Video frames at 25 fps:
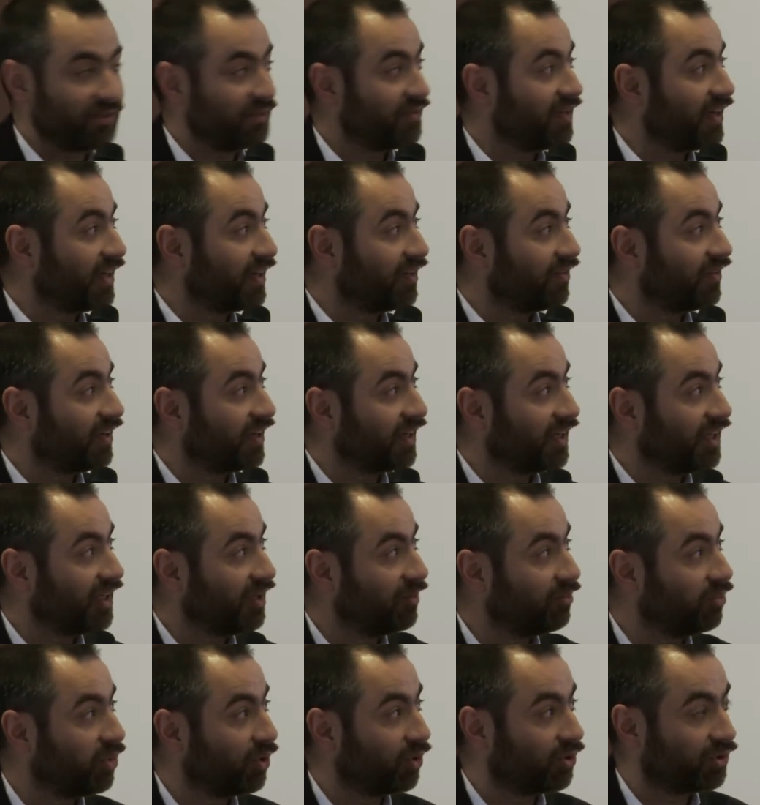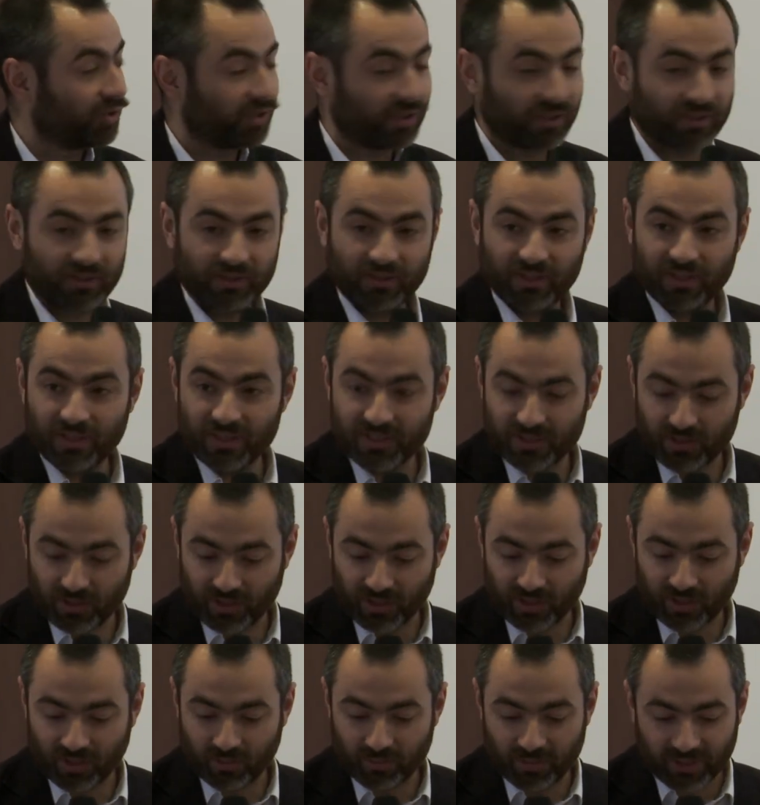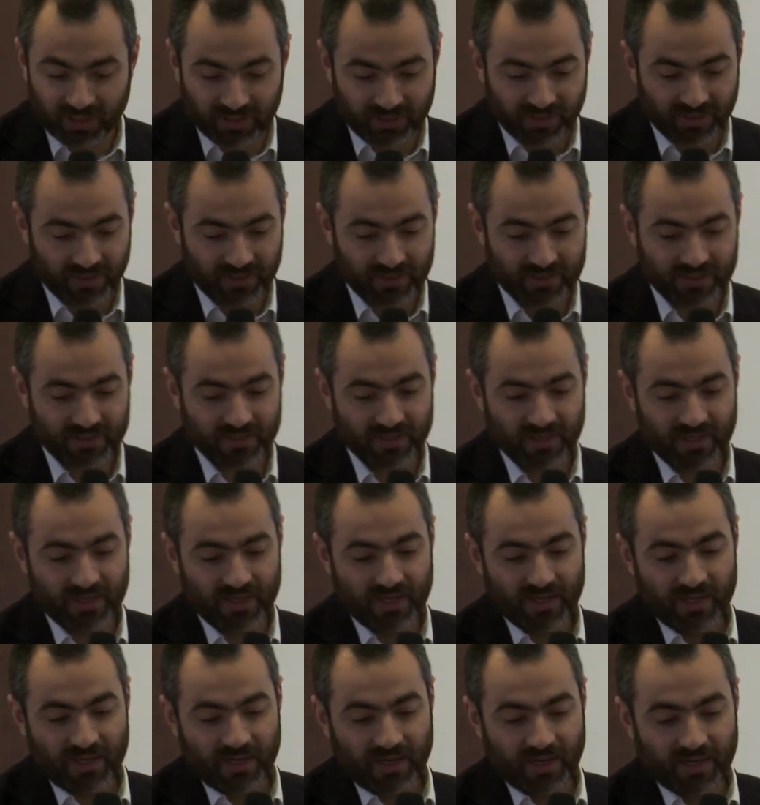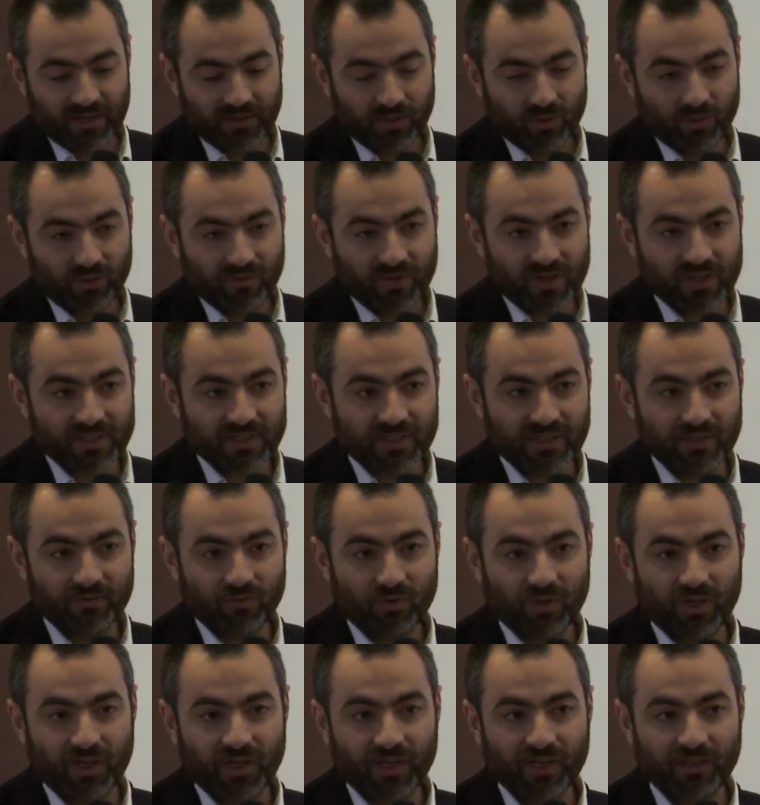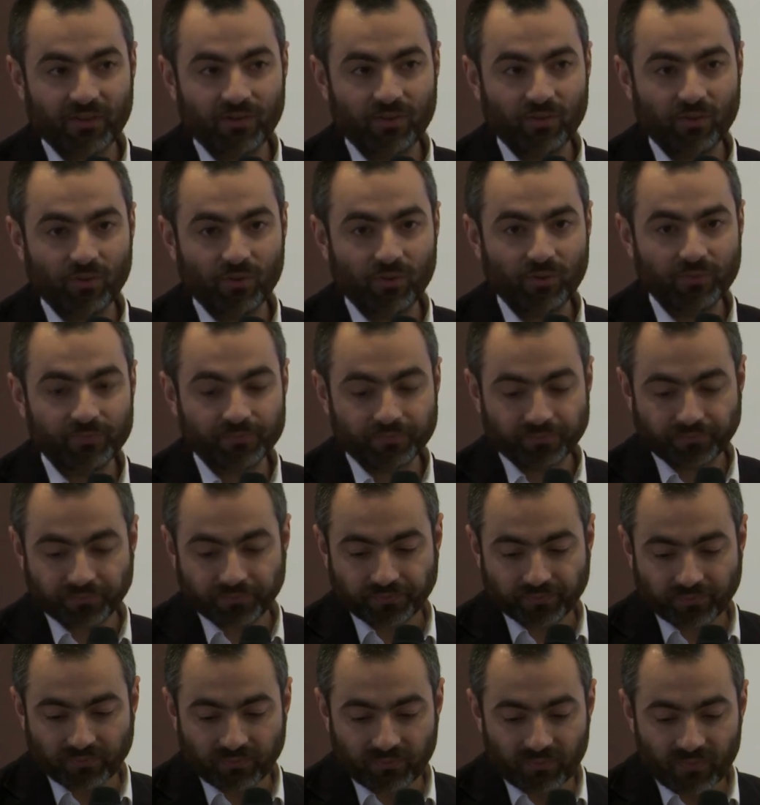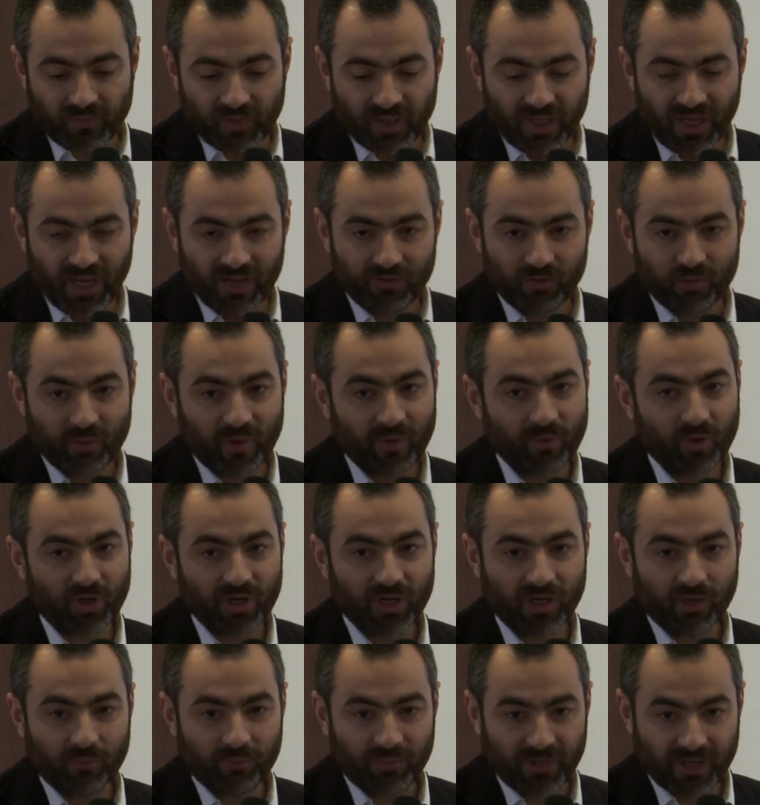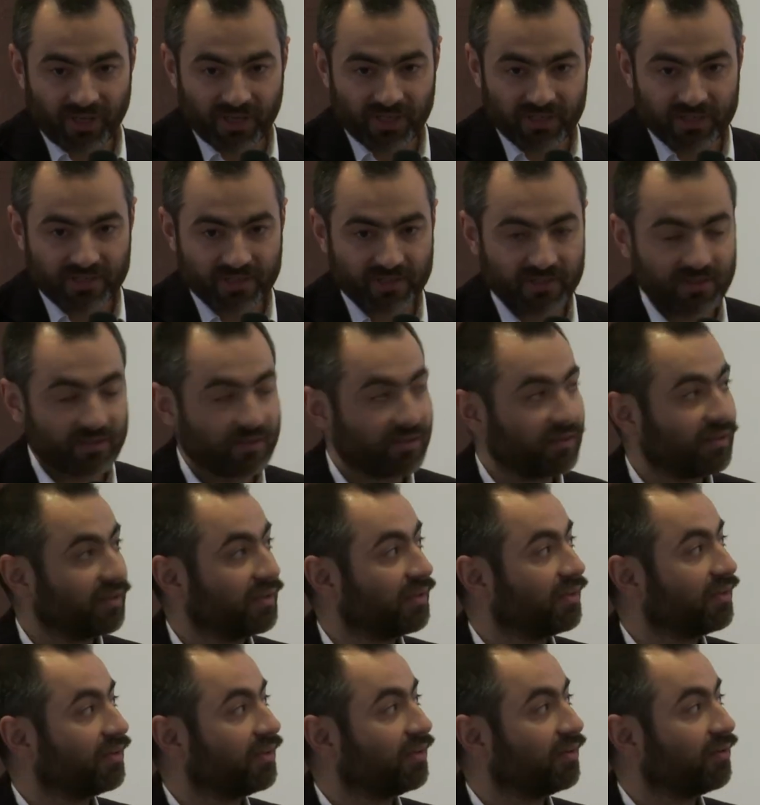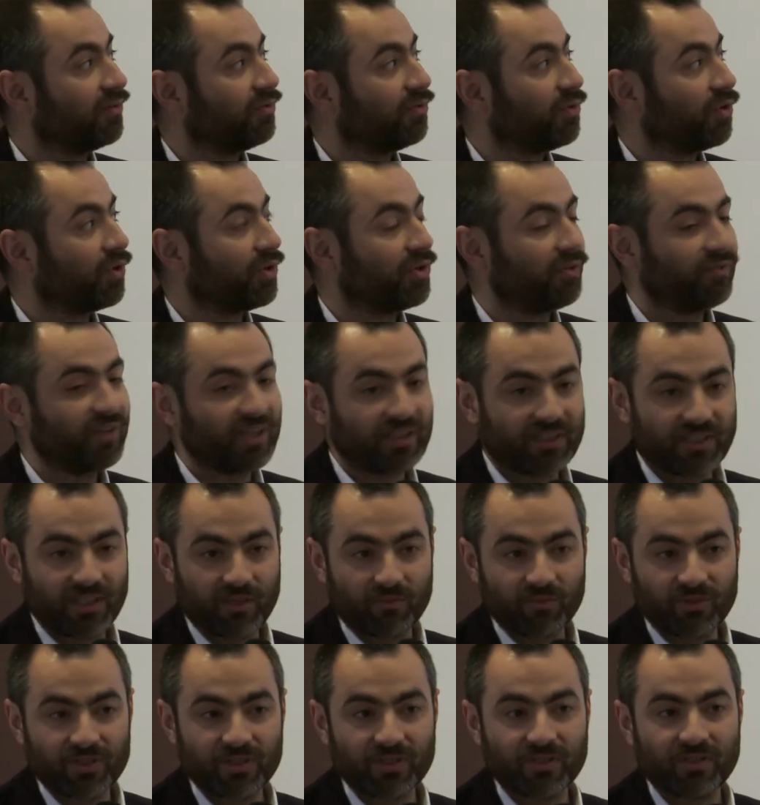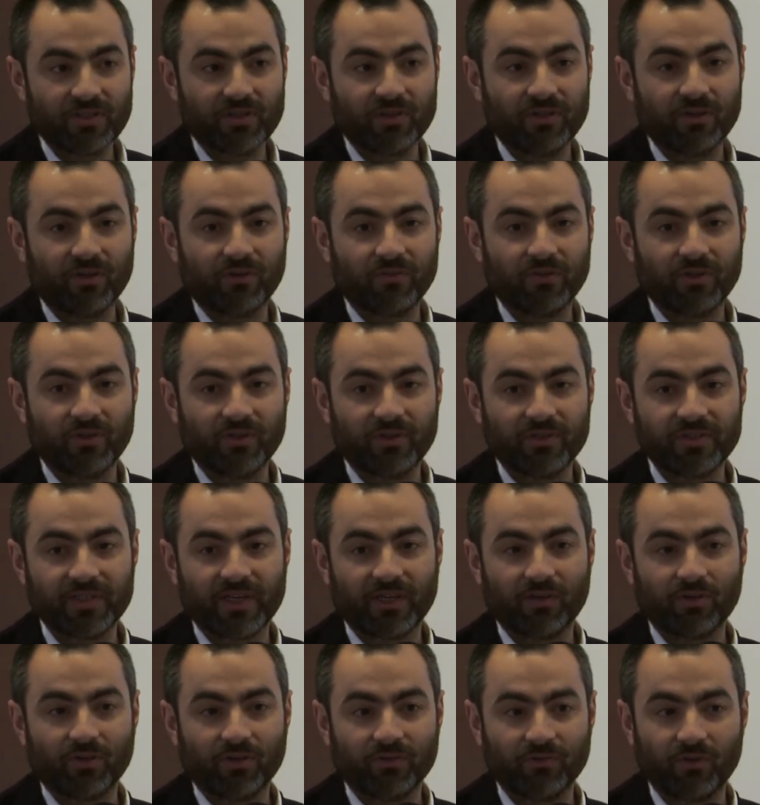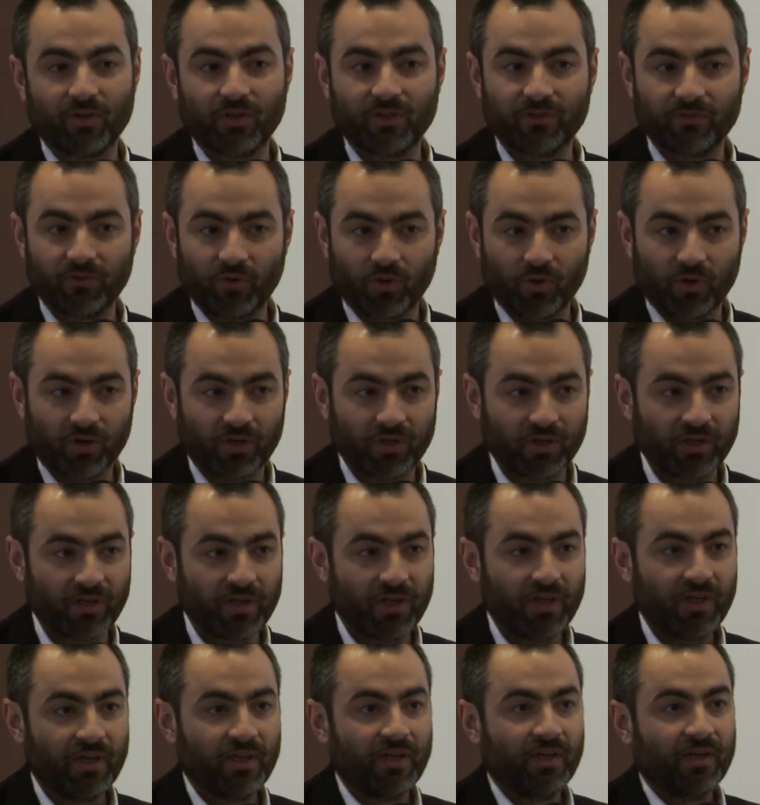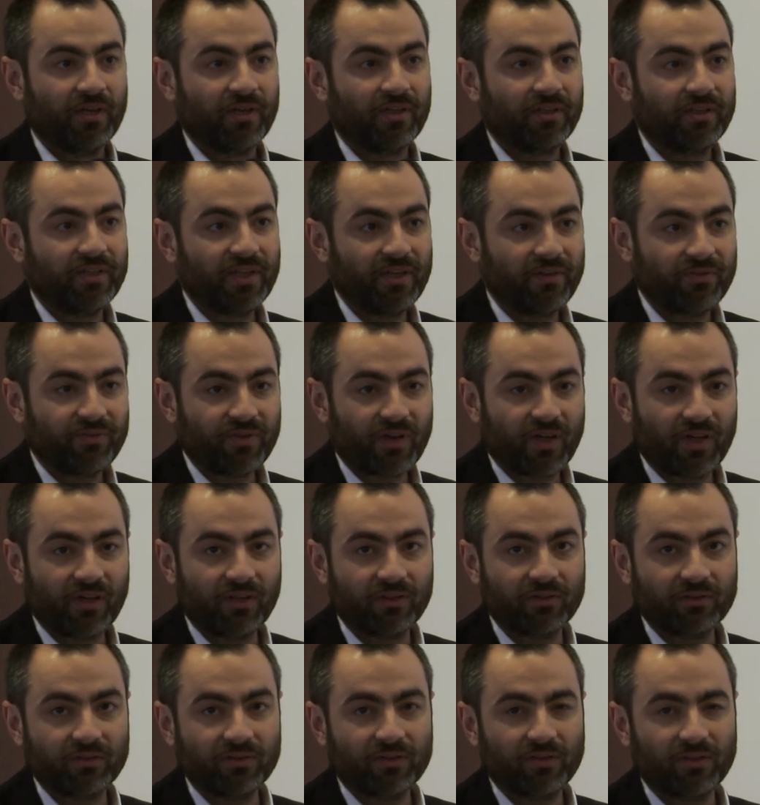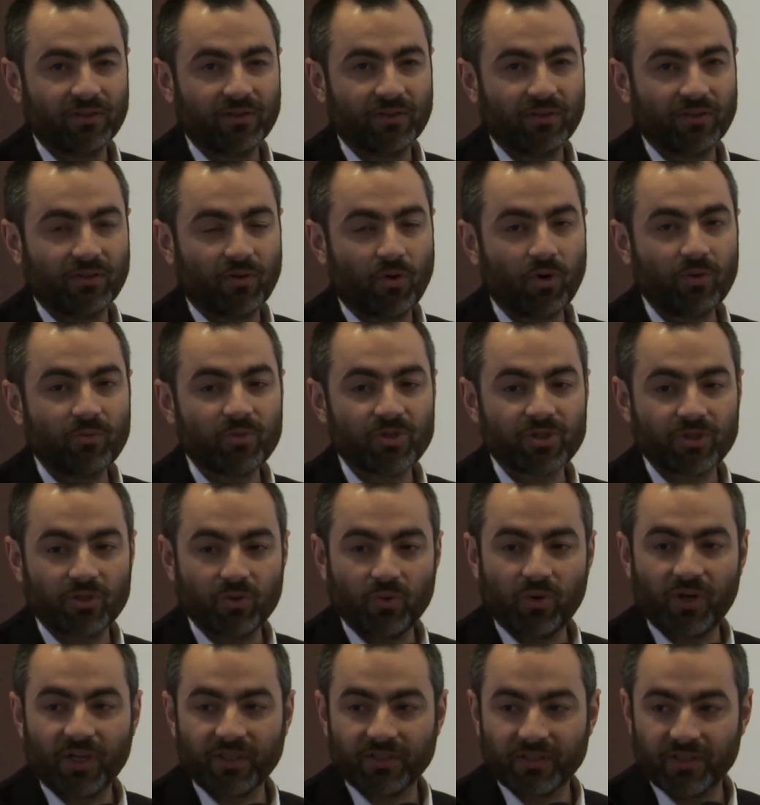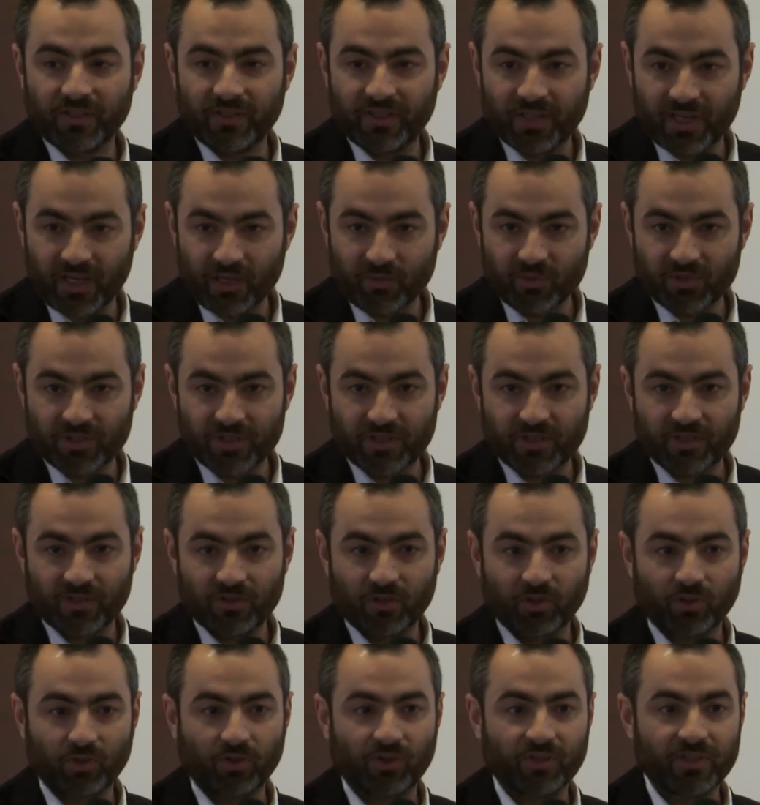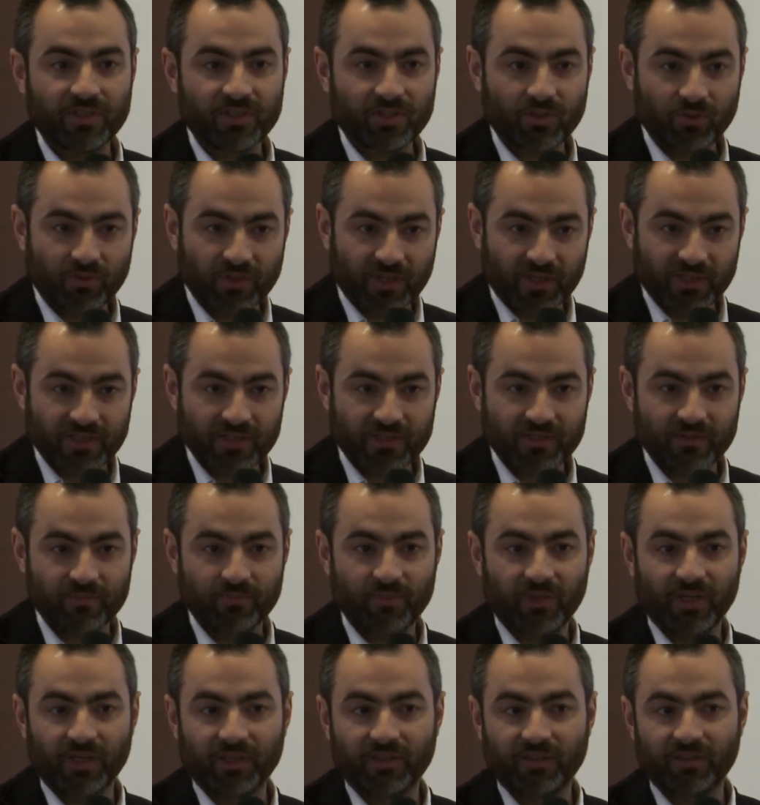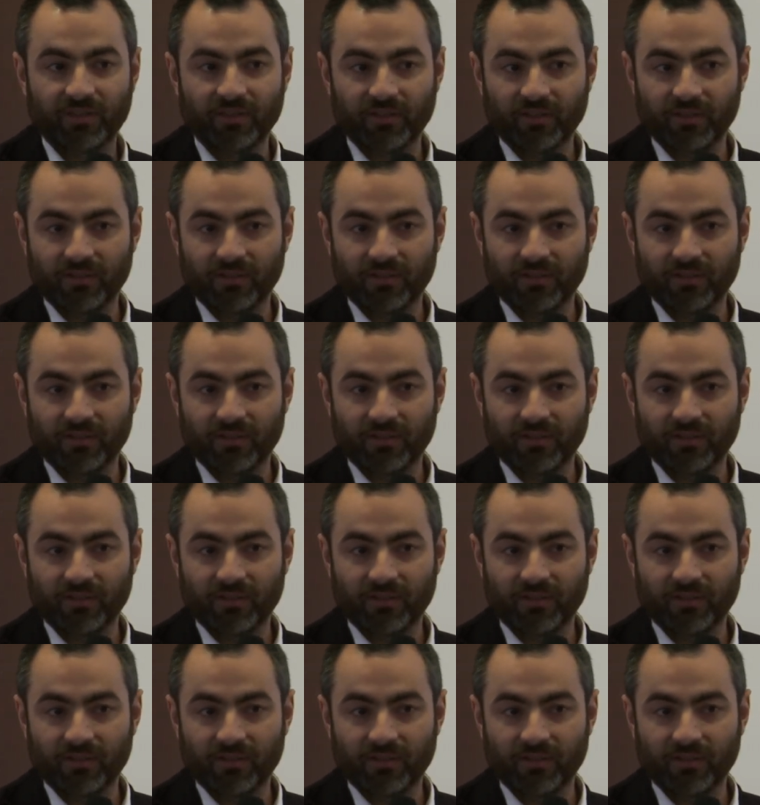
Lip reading: very, very important historical buildings. And the university would like to have a memorial place for the victims of the Second World War. They found almost 200 names, not only students, but